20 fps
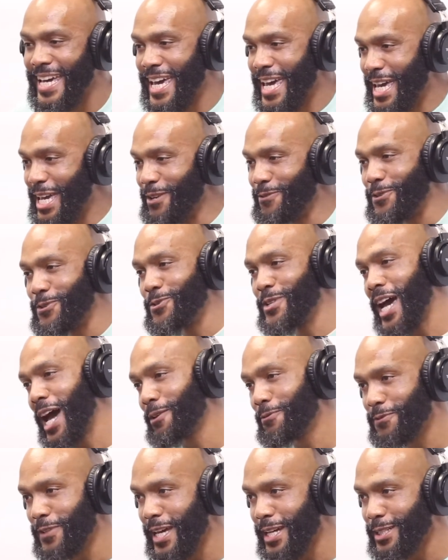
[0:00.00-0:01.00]
If you're
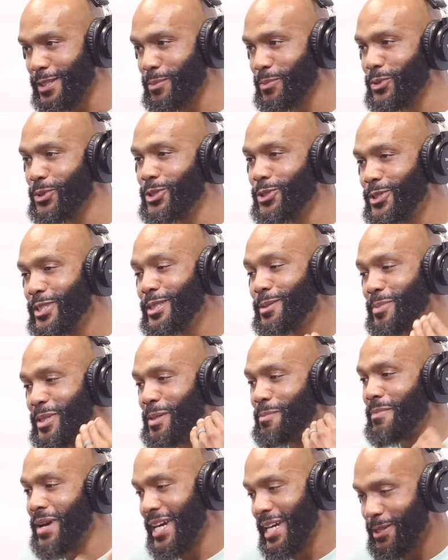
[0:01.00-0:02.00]
not flexible, you need to be
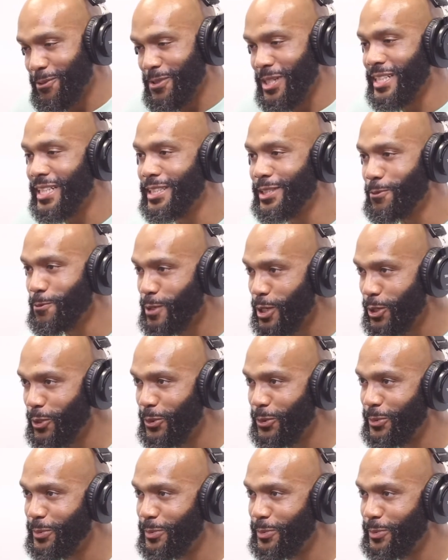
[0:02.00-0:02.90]
the main one in the room.